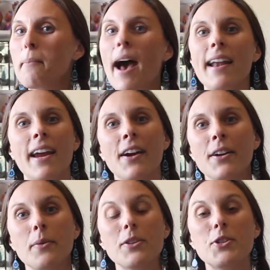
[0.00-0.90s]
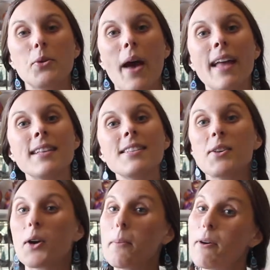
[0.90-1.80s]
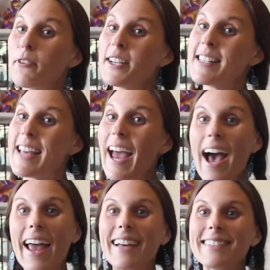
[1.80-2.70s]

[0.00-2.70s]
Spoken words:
at Erinn with 2 N's, so come over and say hi.